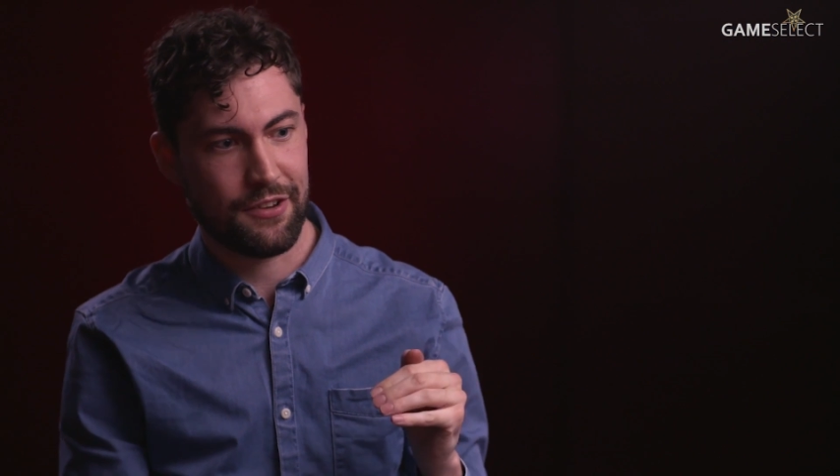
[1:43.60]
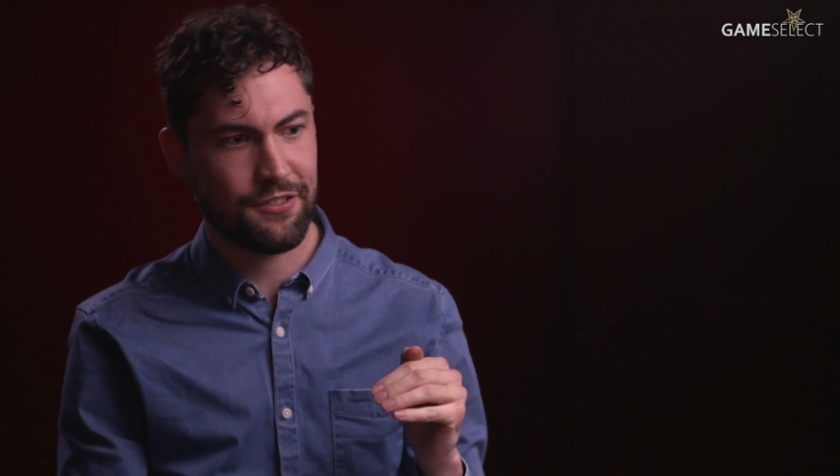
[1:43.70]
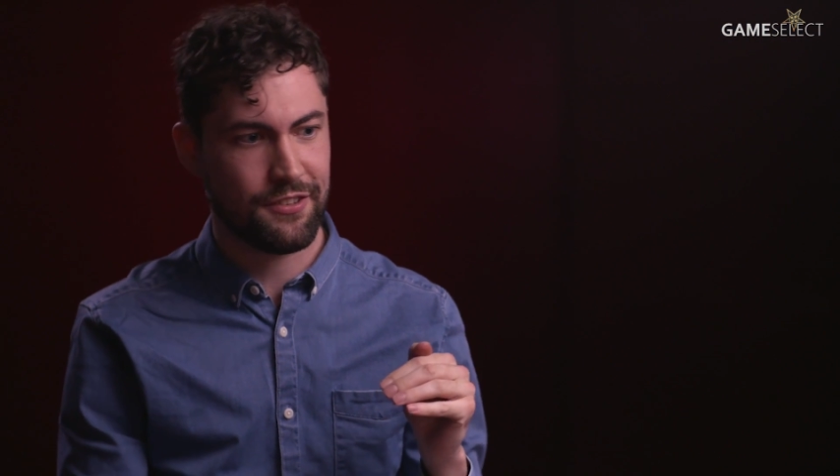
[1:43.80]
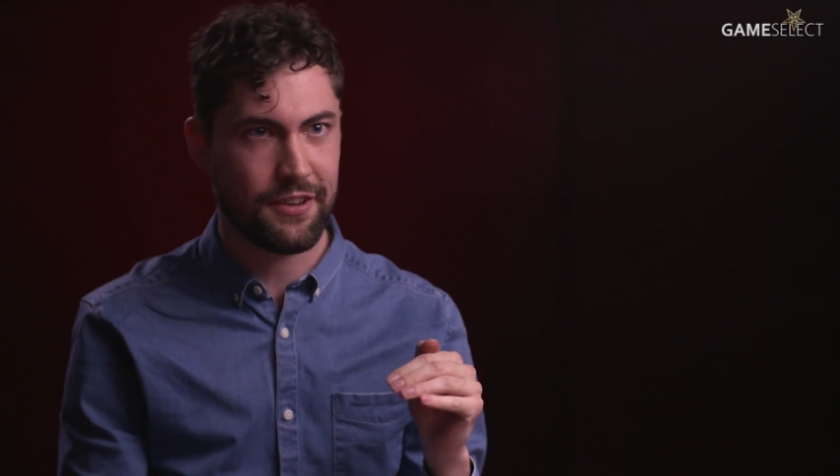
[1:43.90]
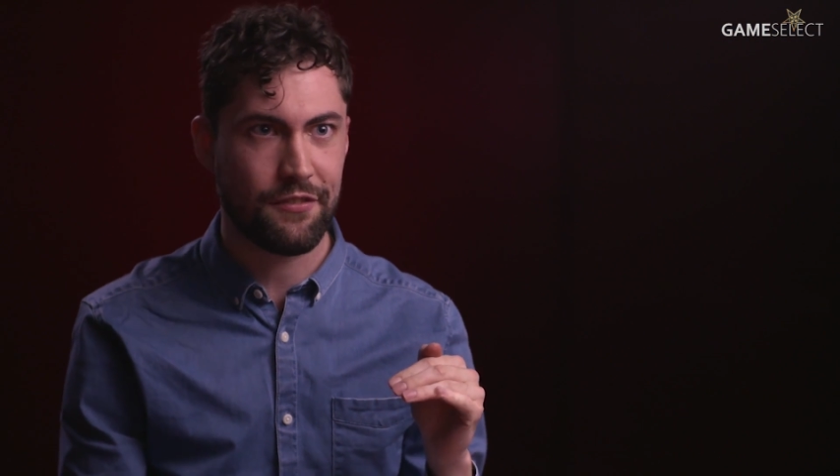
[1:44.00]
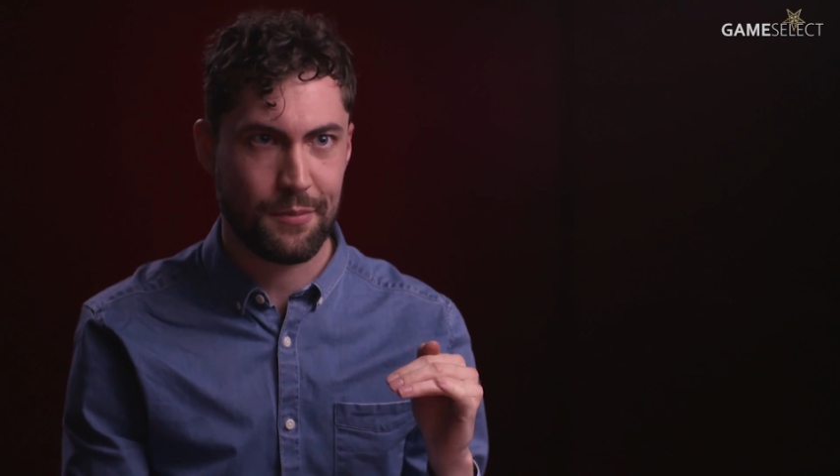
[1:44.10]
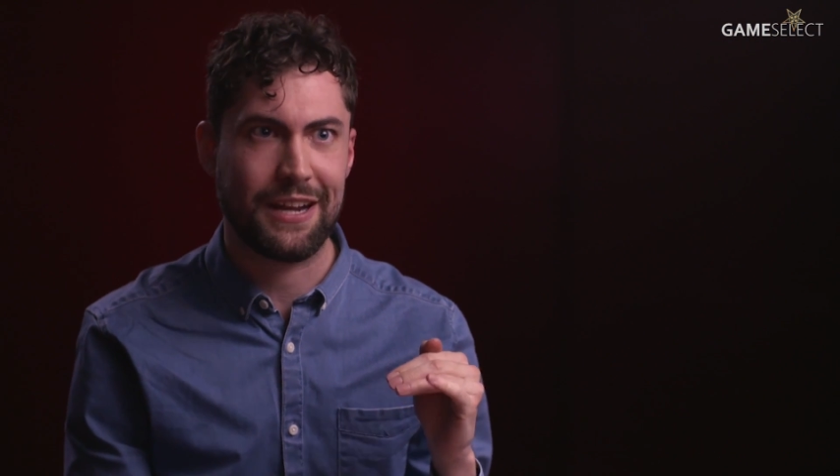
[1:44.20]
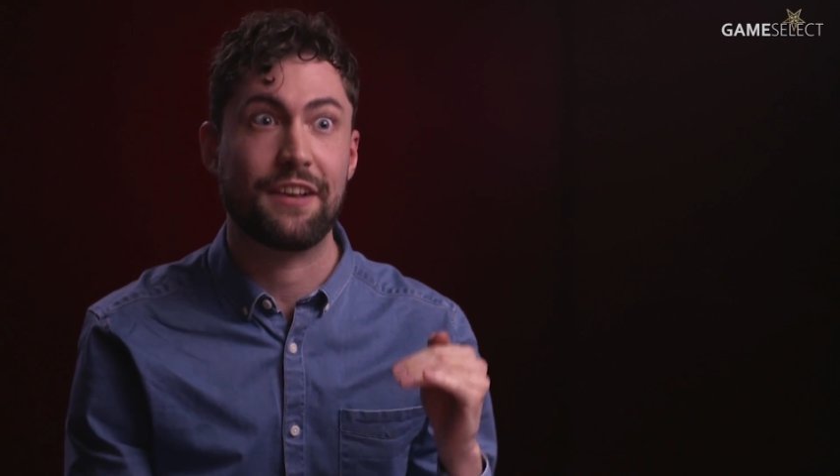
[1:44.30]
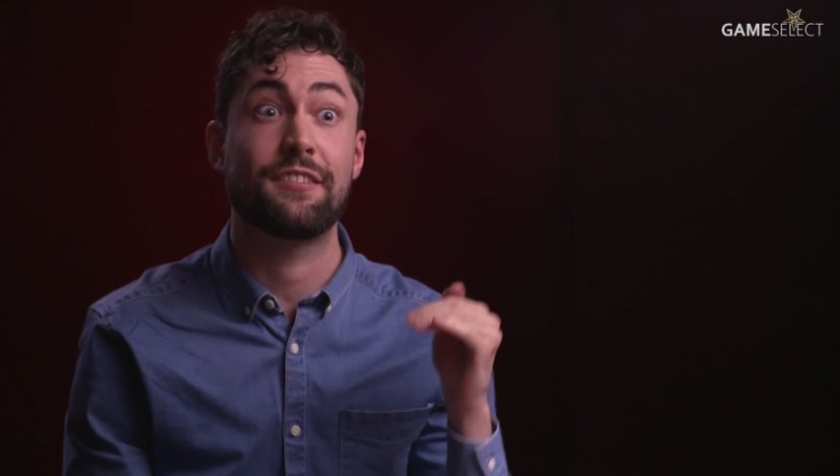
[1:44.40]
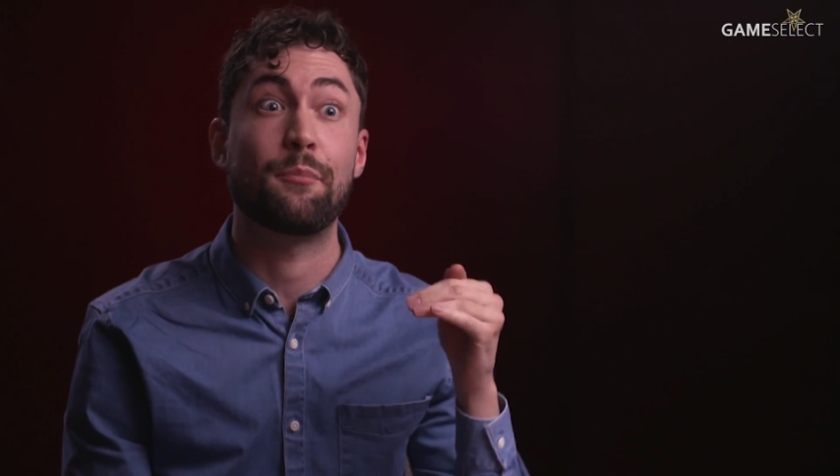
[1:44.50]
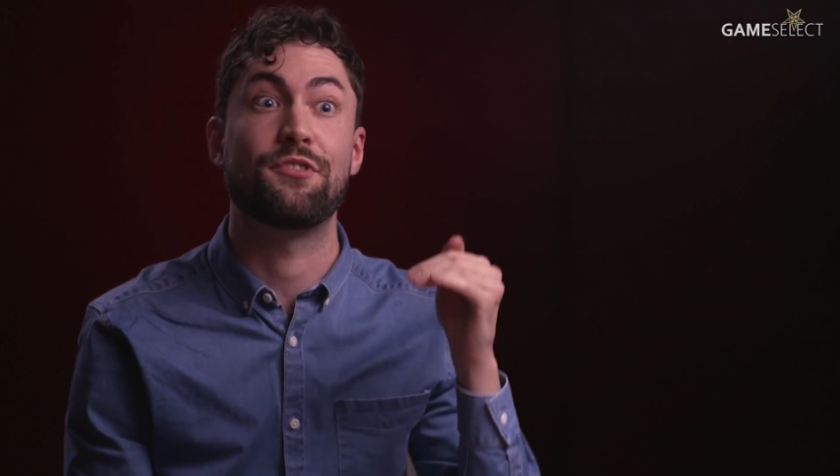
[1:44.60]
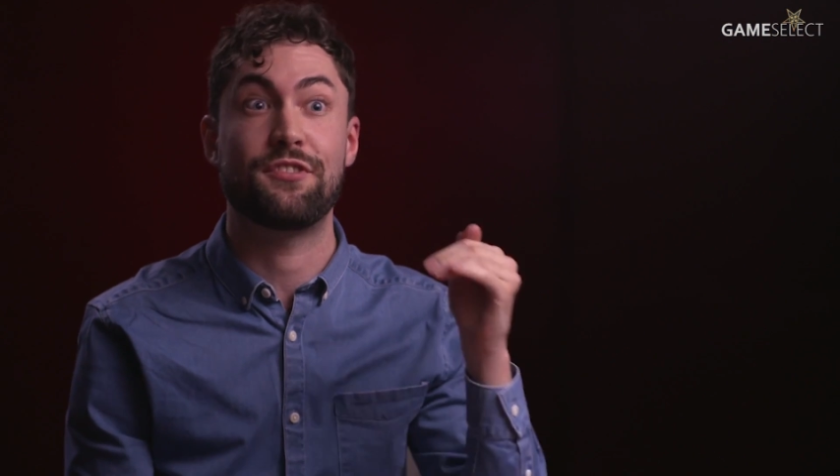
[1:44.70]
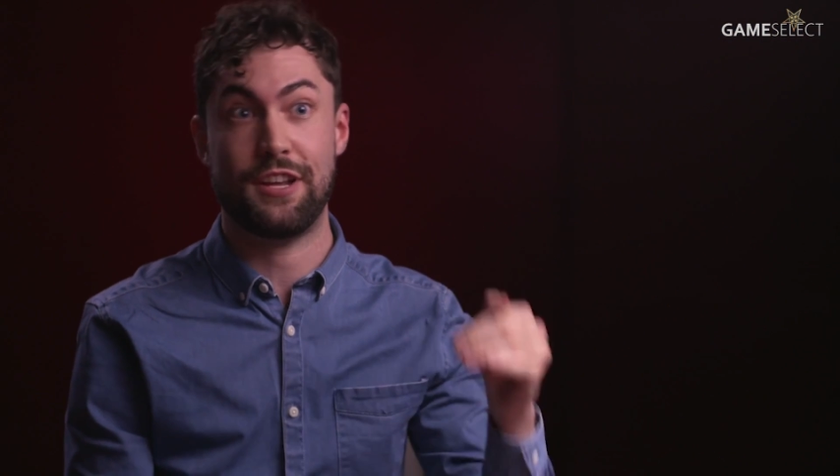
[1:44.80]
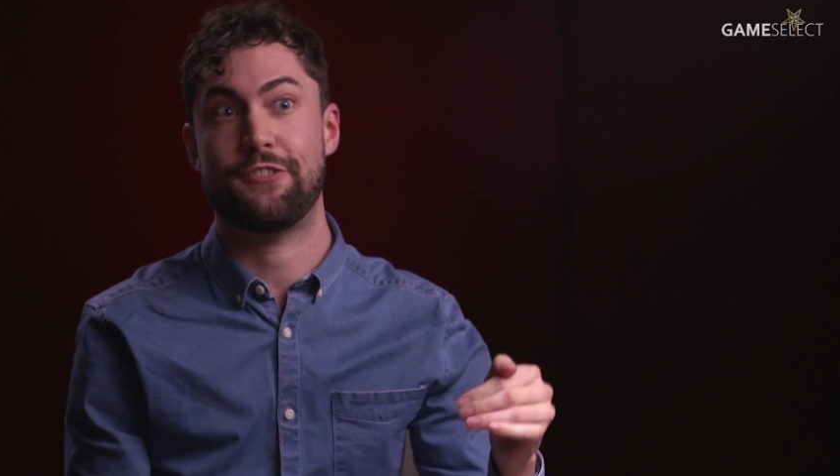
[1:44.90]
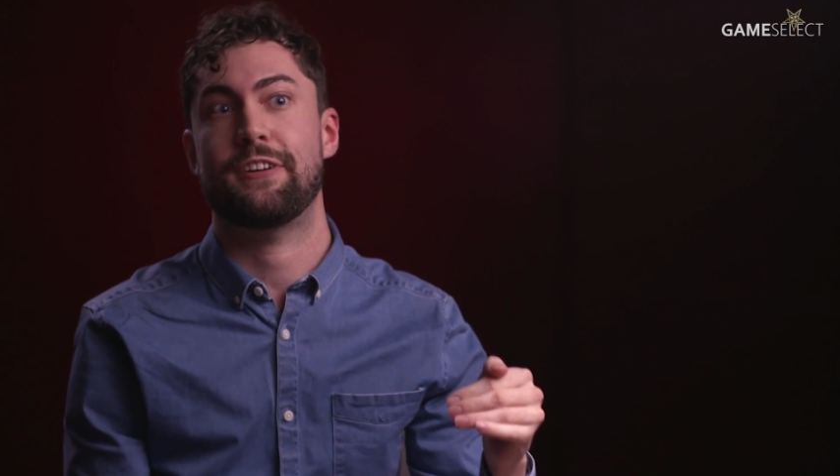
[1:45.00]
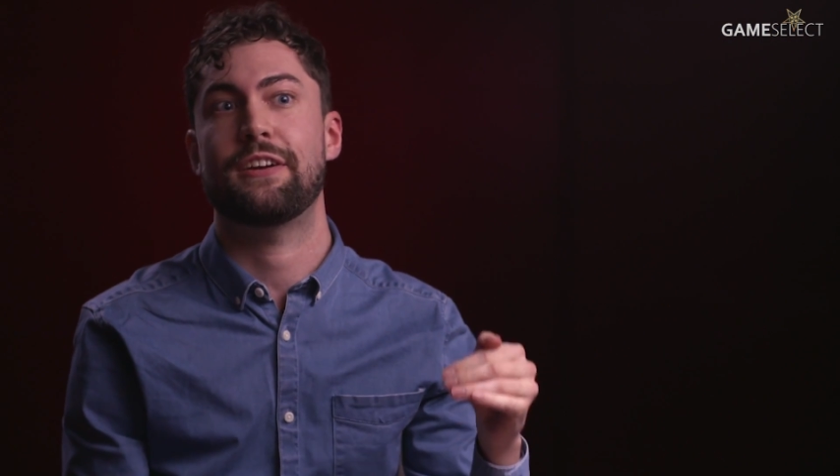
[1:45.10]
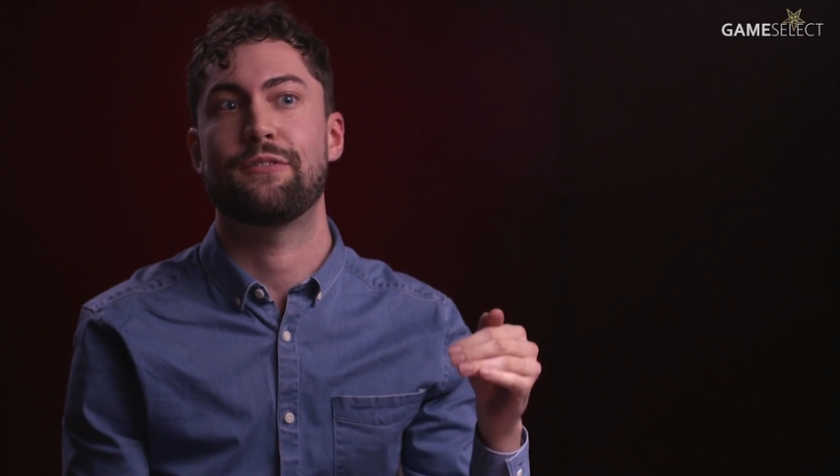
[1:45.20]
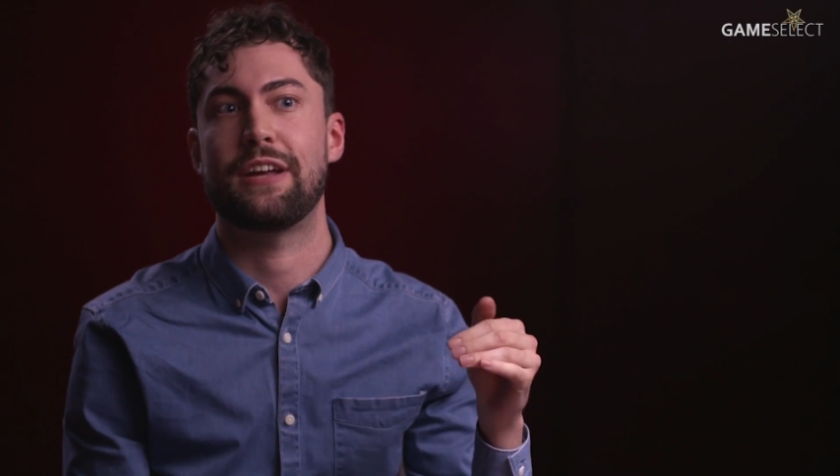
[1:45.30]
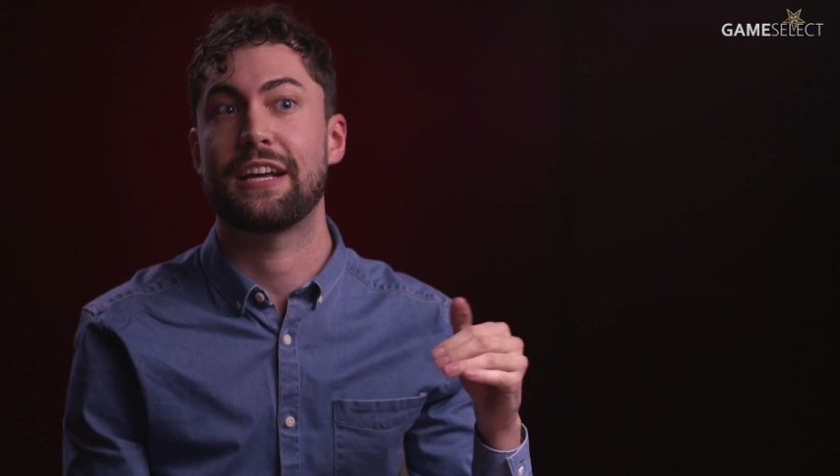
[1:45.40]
of doesn't deserve to be like a subsidiary of